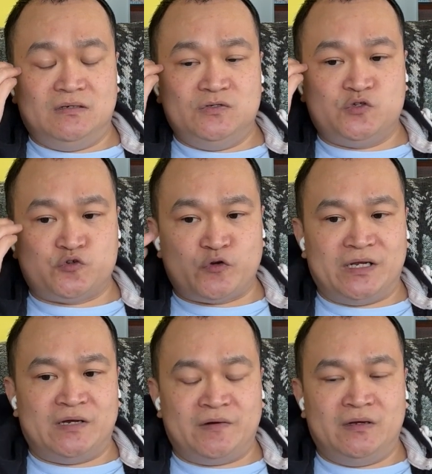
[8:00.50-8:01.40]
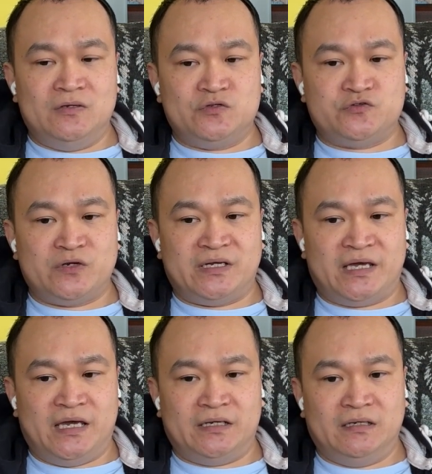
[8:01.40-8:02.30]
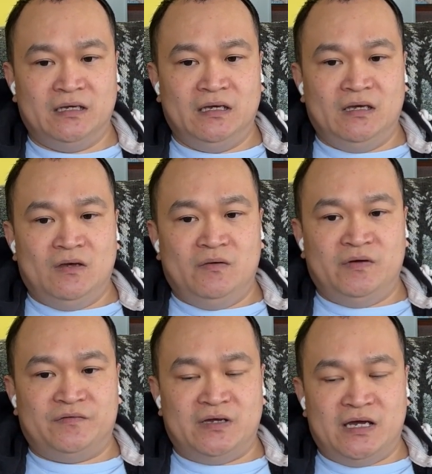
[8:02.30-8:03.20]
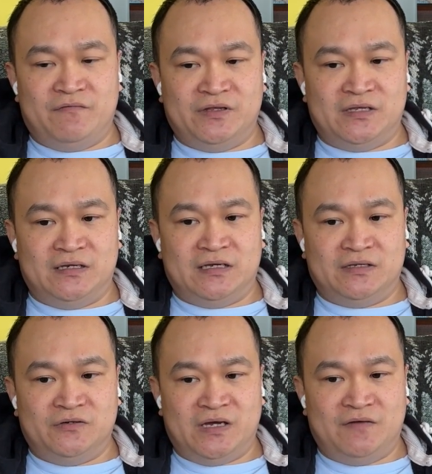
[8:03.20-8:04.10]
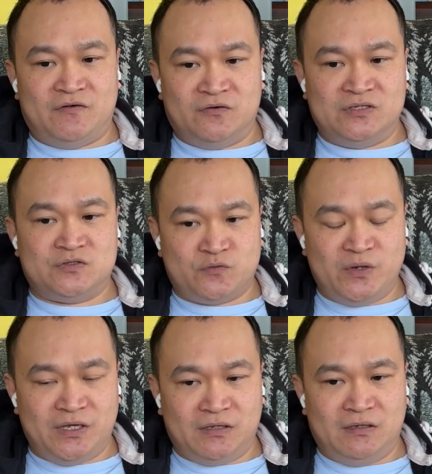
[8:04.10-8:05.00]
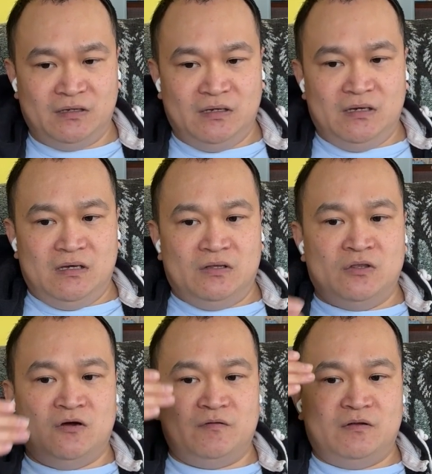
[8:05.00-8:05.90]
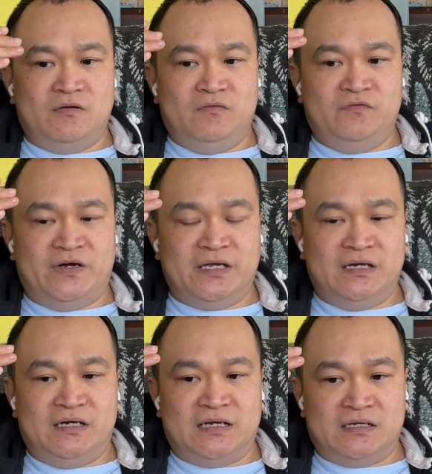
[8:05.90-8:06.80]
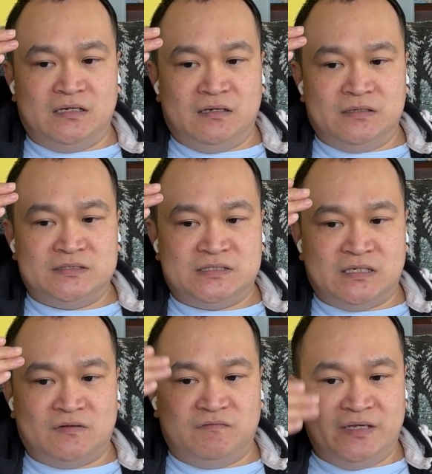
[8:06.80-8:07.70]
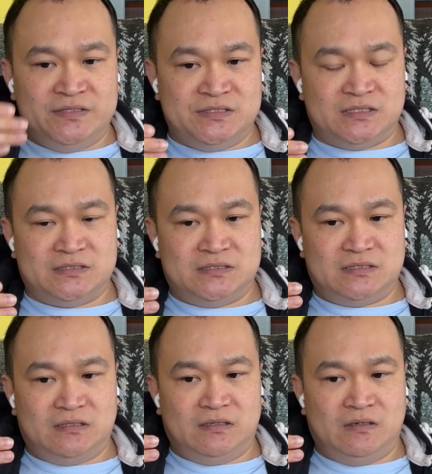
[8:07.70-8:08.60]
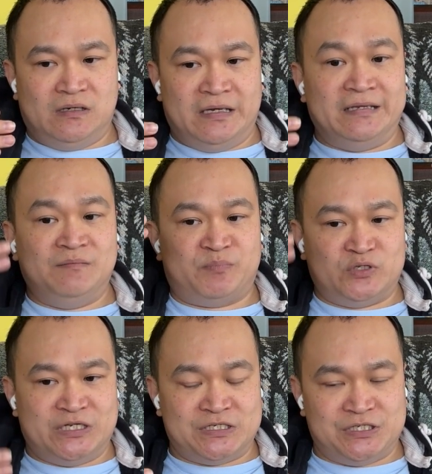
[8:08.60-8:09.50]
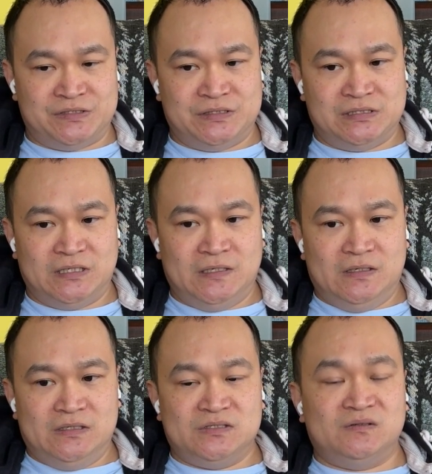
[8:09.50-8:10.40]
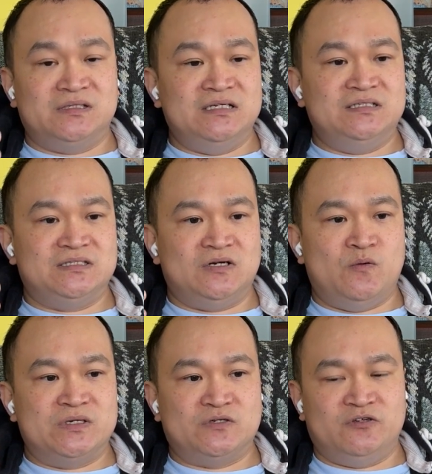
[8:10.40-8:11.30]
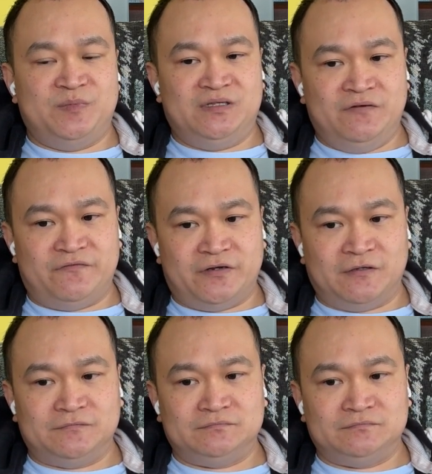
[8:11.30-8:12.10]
straight ahead with everything that you have on the screen, not via another set of lenses and the projections. So things is always going to be different.